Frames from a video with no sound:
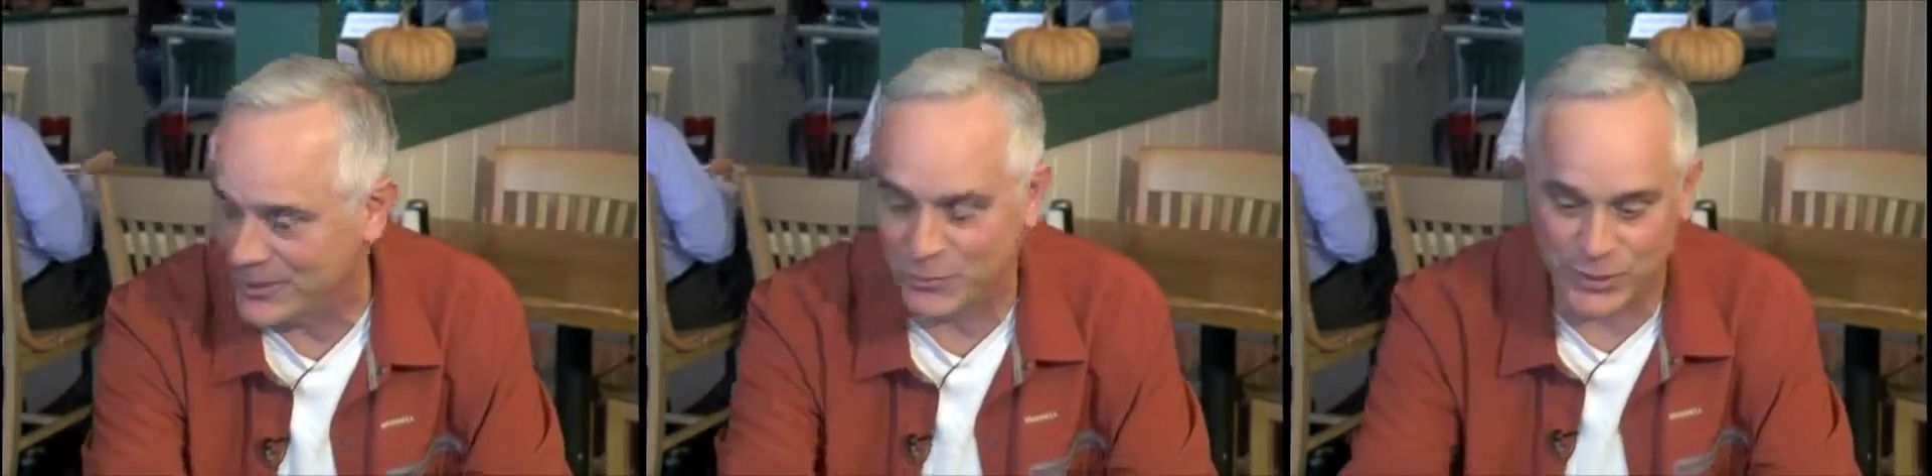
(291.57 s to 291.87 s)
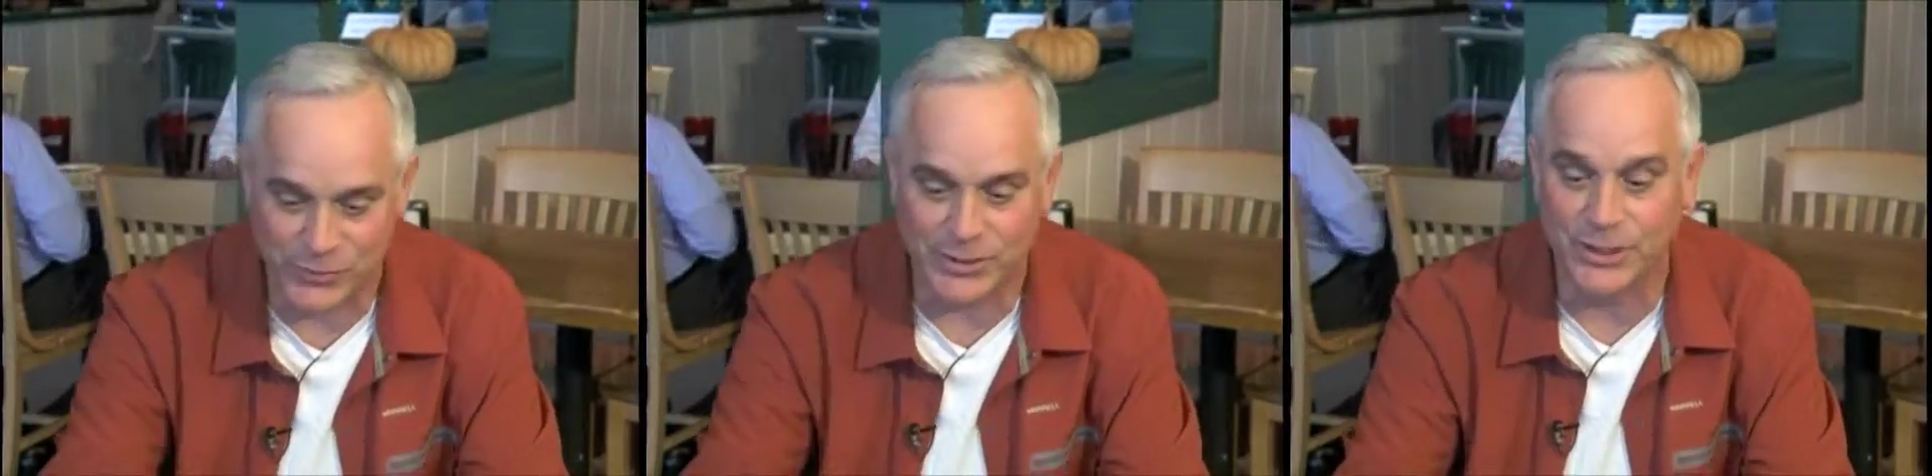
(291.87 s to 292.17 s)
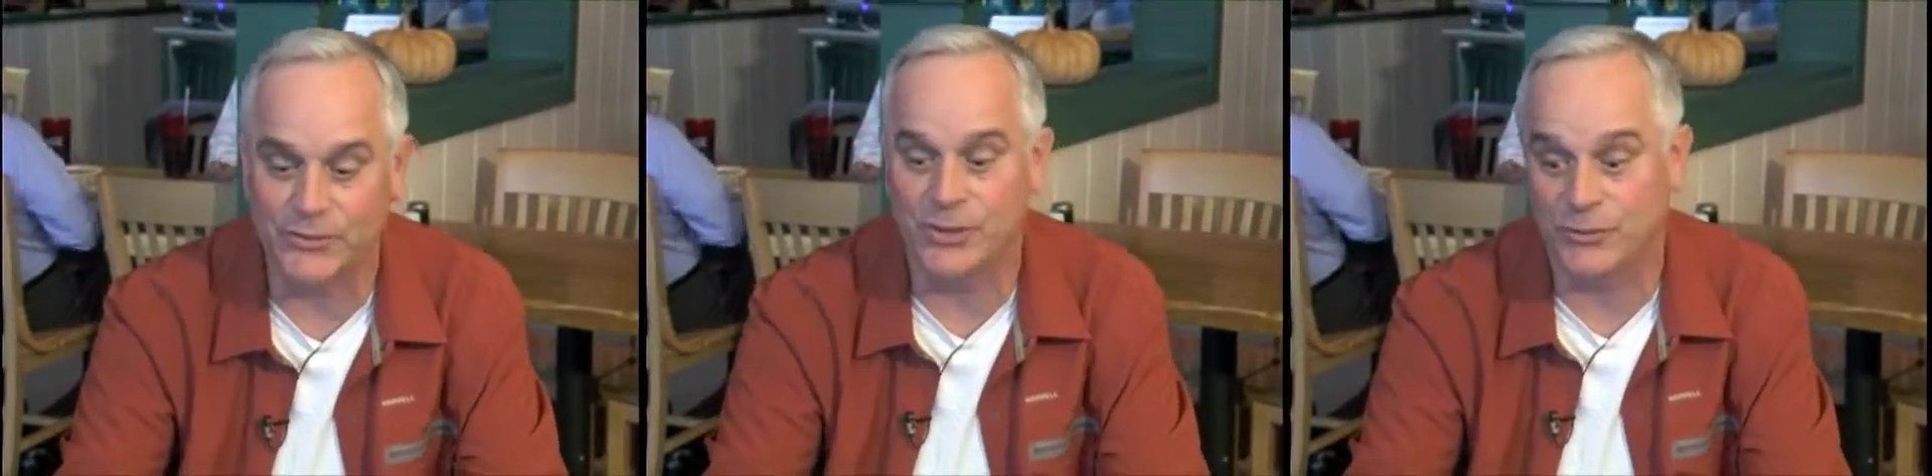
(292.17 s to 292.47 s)
In recent
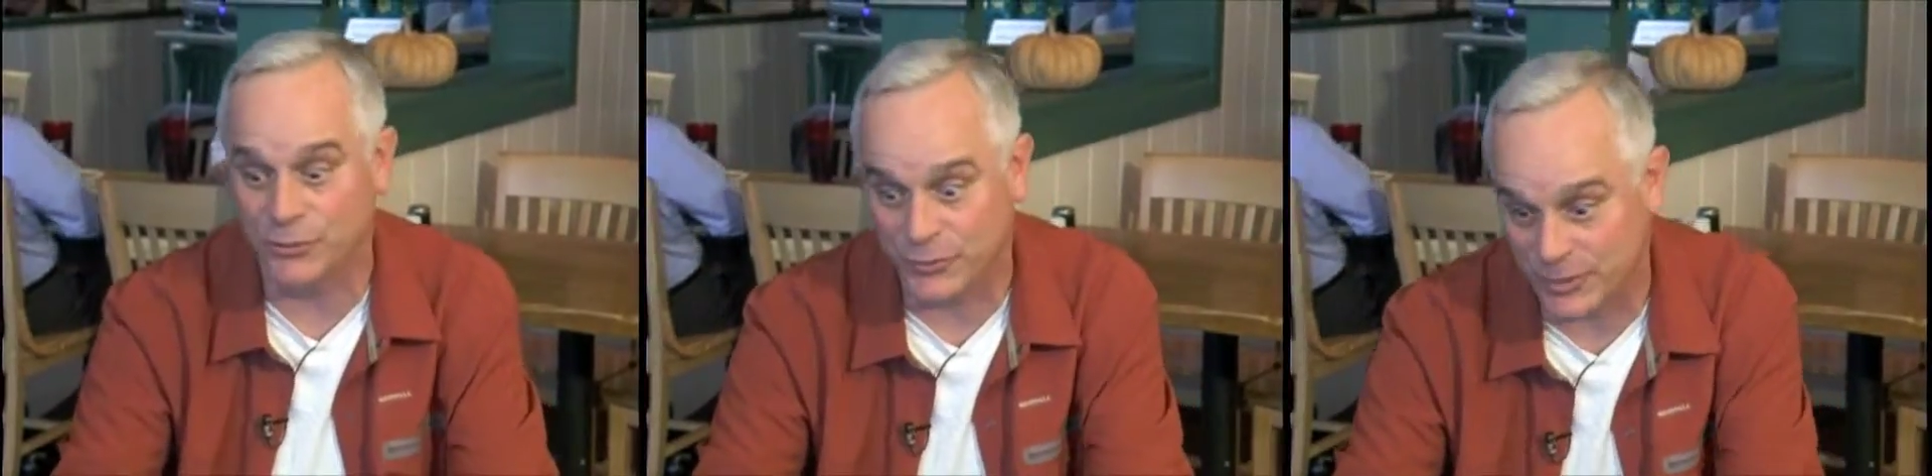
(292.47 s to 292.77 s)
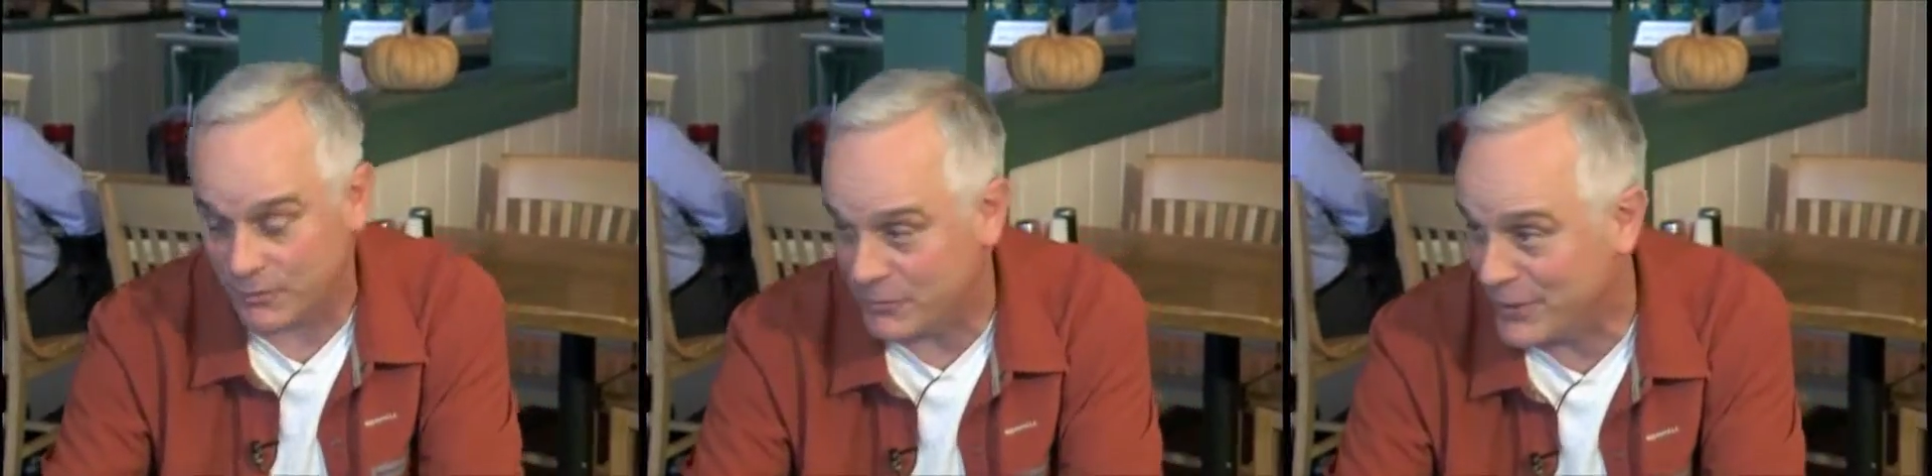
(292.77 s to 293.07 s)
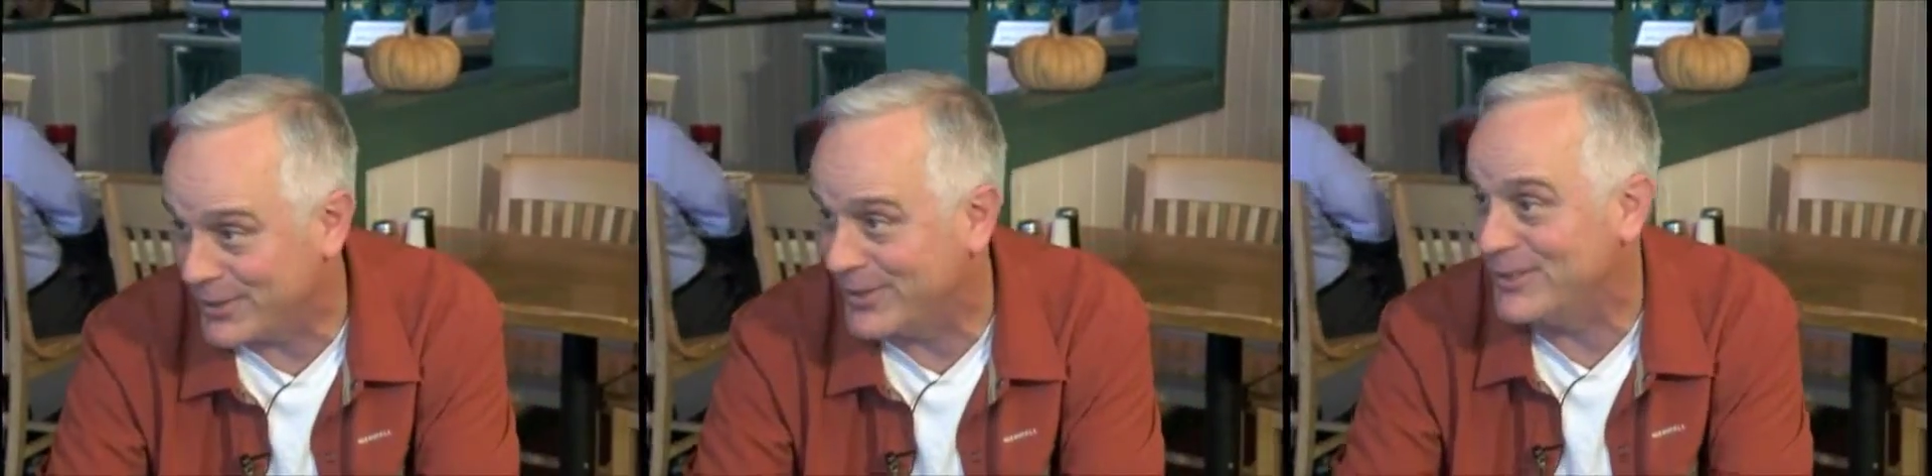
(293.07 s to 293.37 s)
years, it's usually the
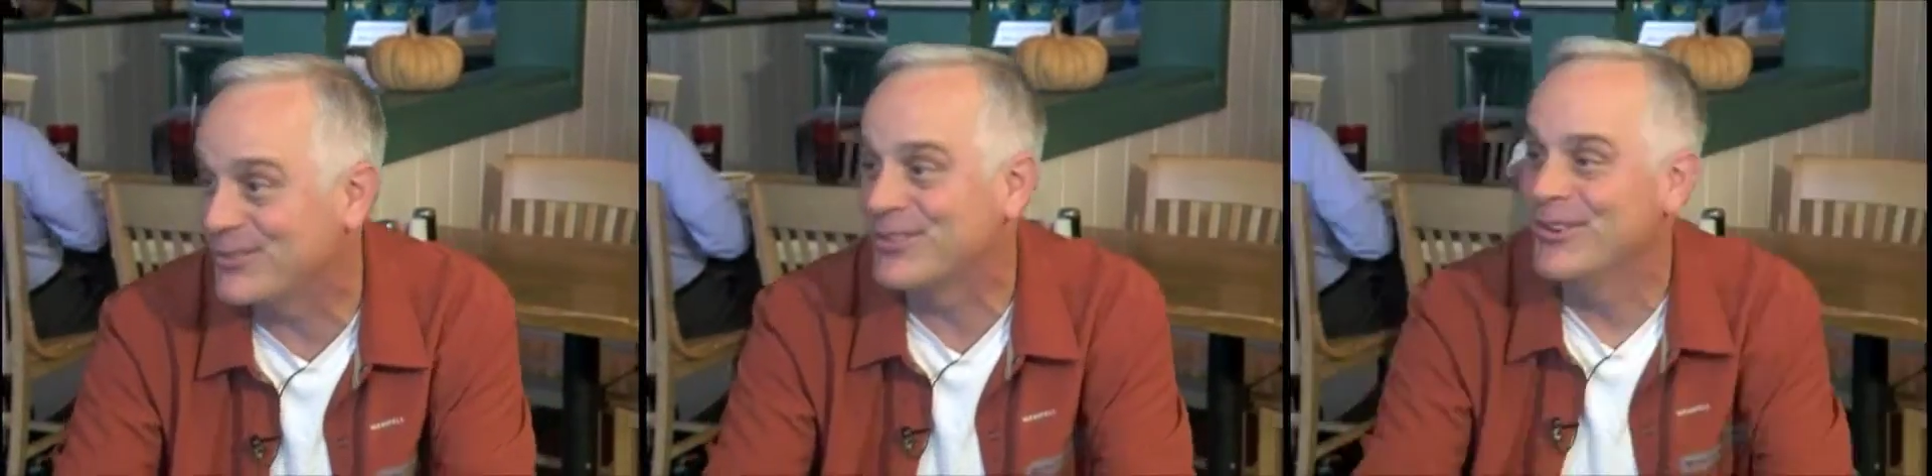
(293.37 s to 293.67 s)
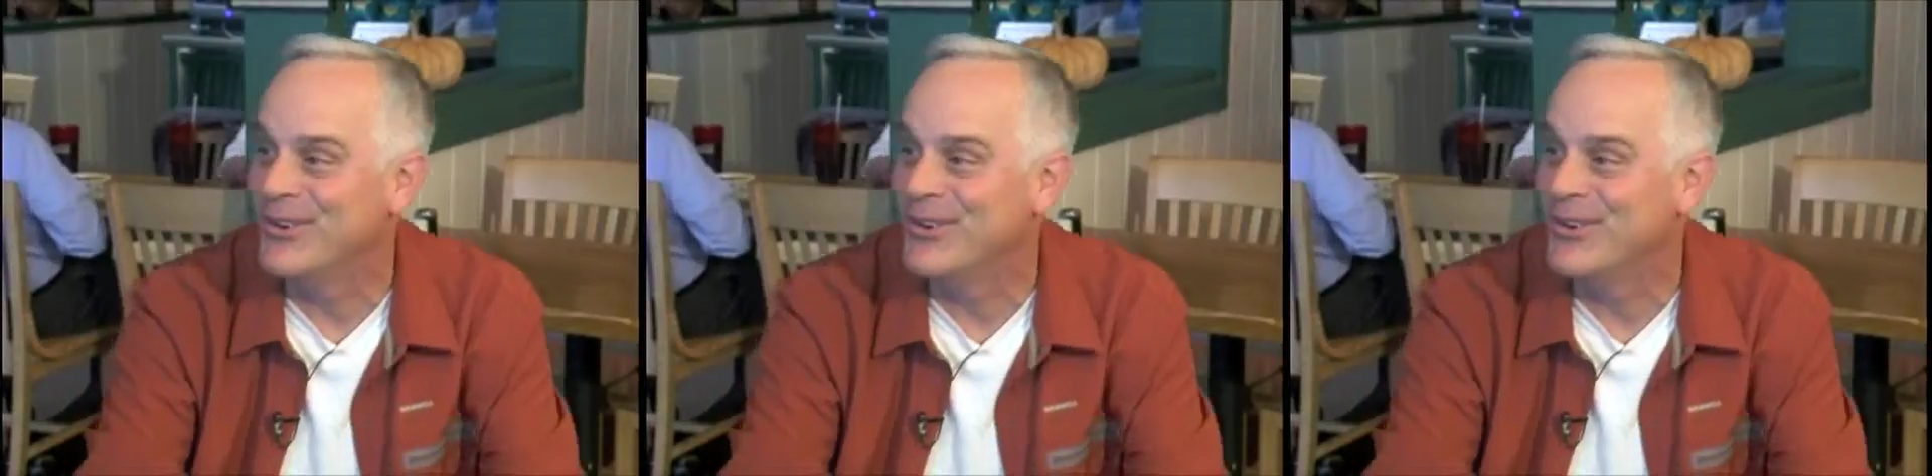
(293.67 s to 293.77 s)
Phillies